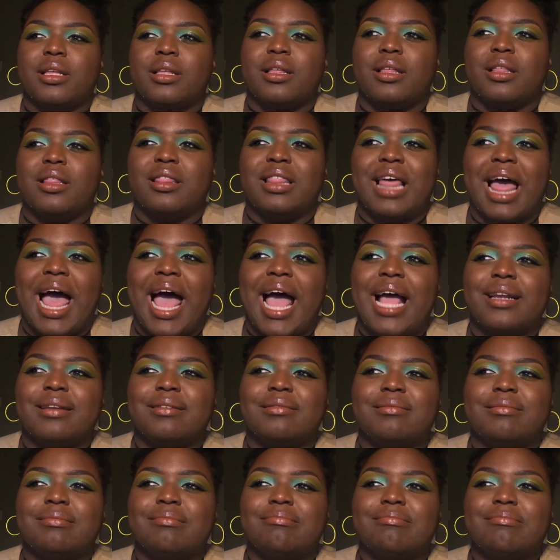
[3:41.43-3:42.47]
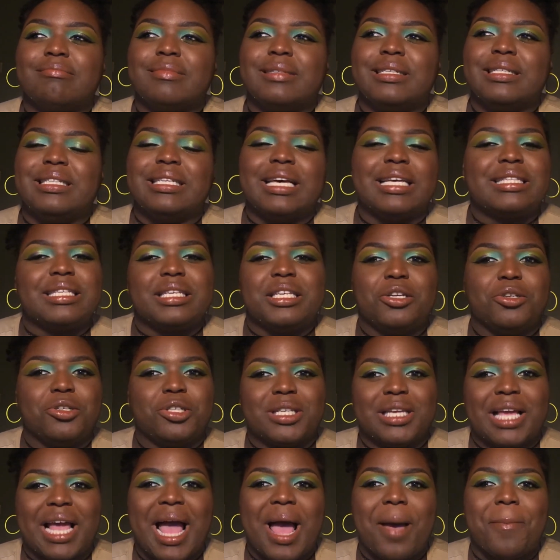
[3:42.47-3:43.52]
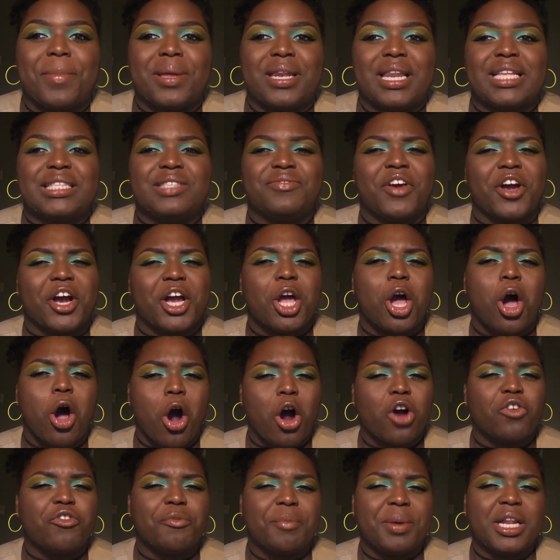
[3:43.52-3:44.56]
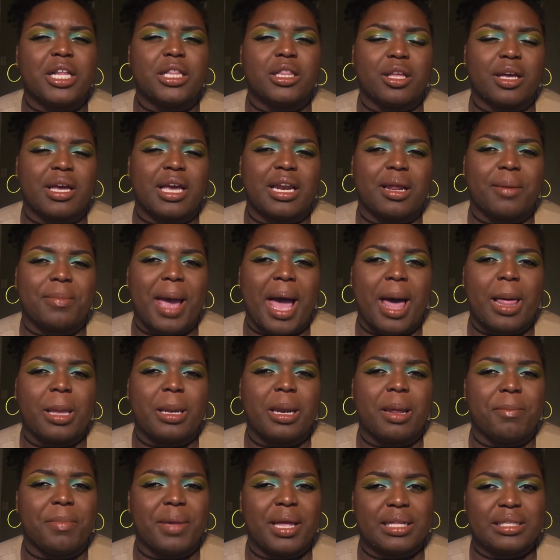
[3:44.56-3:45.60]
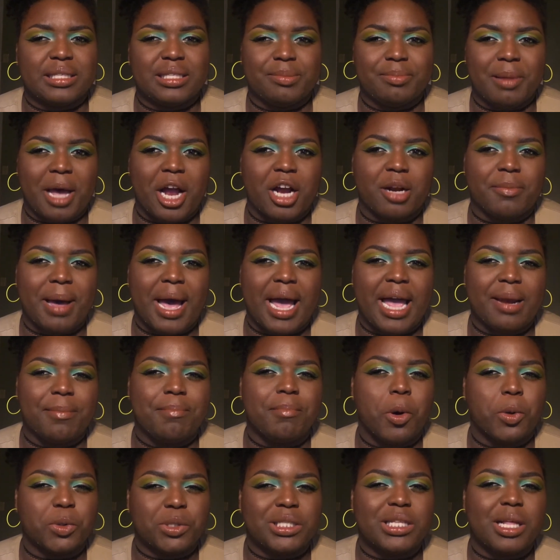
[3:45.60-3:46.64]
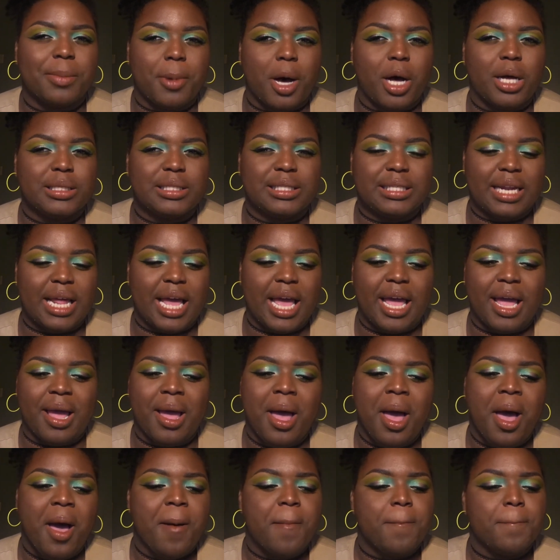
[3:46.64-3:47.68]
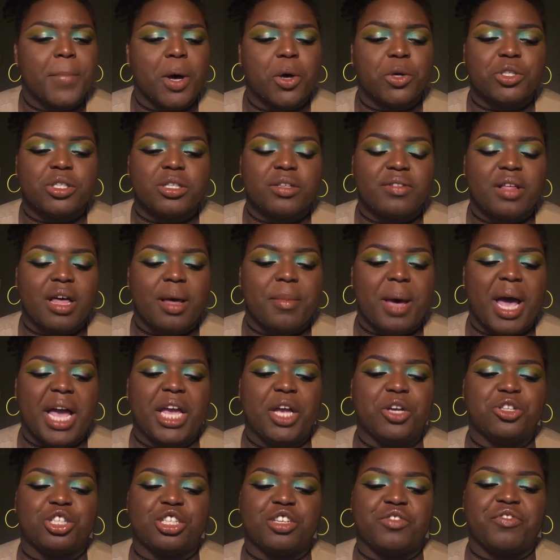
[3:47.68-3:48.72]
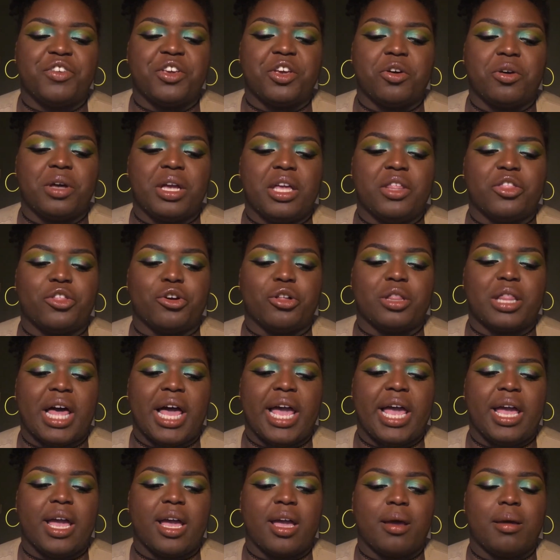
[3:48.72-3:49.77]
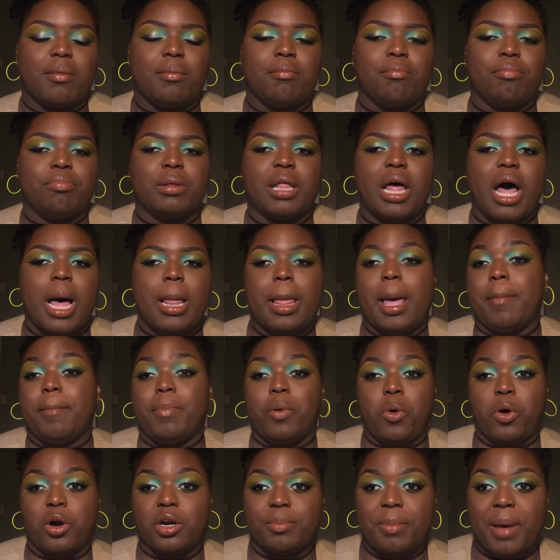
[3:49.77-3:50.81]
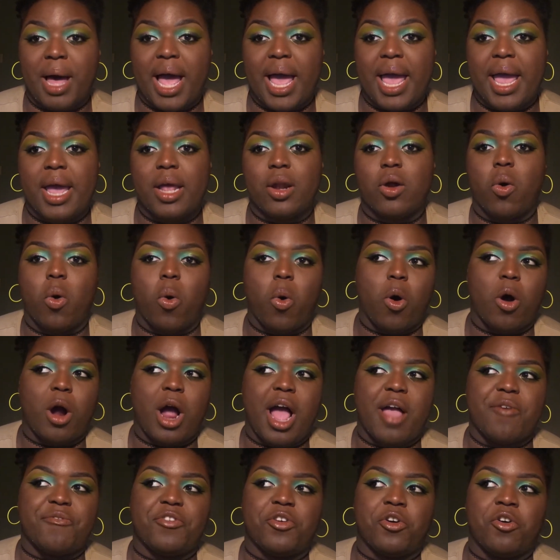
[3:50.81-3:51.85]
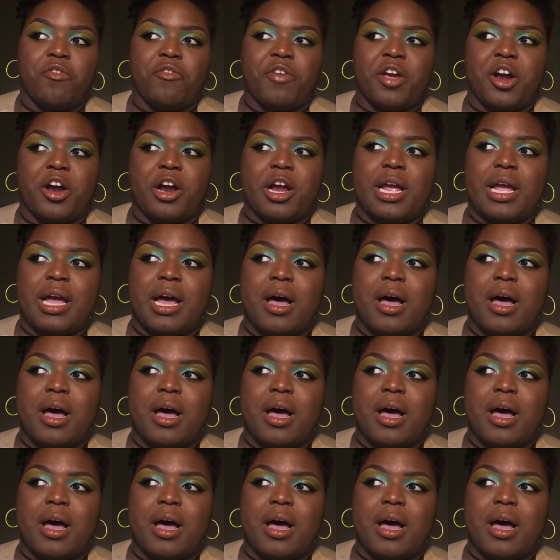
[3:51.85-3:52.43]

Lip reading: That doesn't usually happen. It's very hard for me to look at a palette and be inspired by it, most of them today. Most of them I usually feel either like blah, like bored by it, or I feel very,